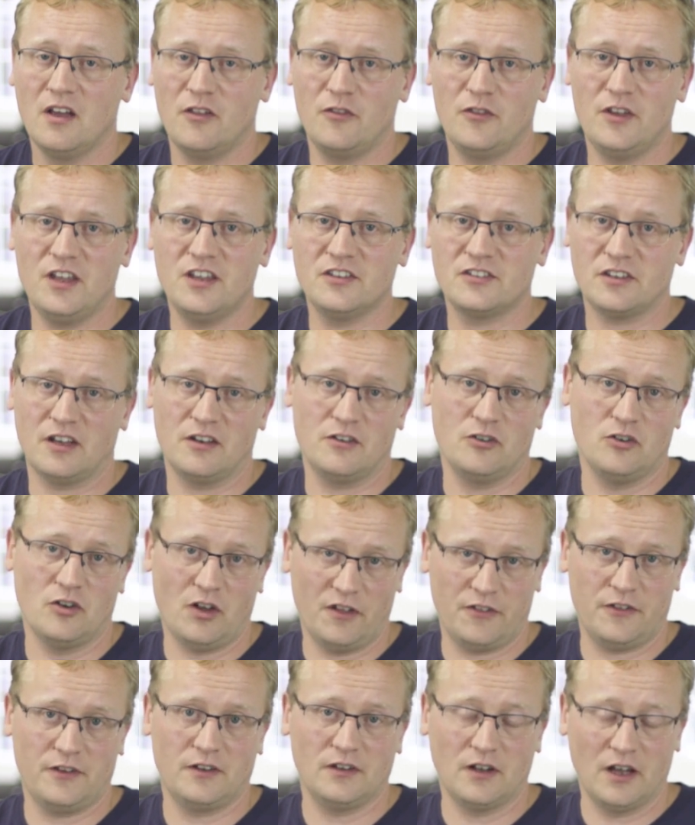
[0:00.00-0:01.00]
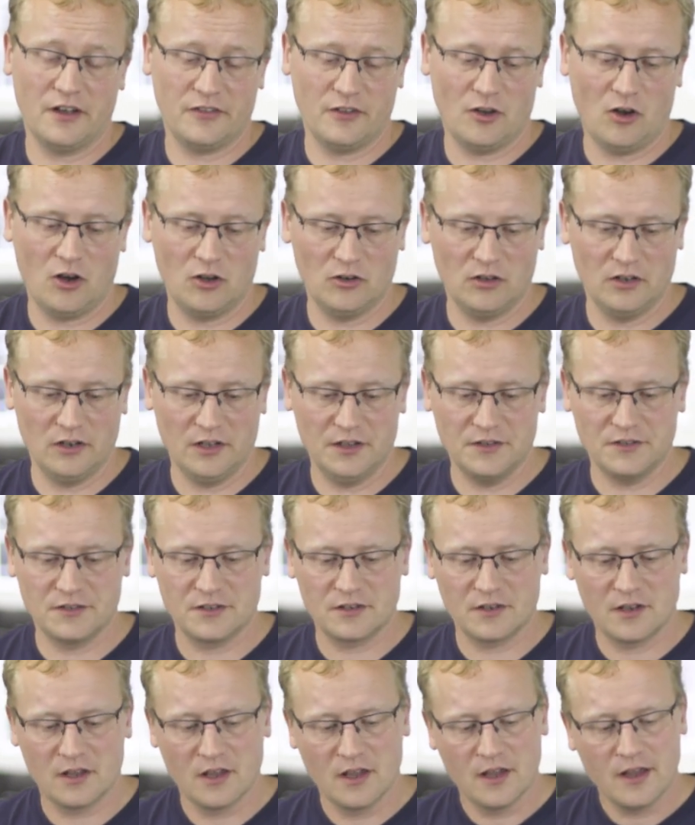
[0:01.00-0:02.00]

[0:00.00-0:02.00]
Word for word: these are nothing like the HoloLens.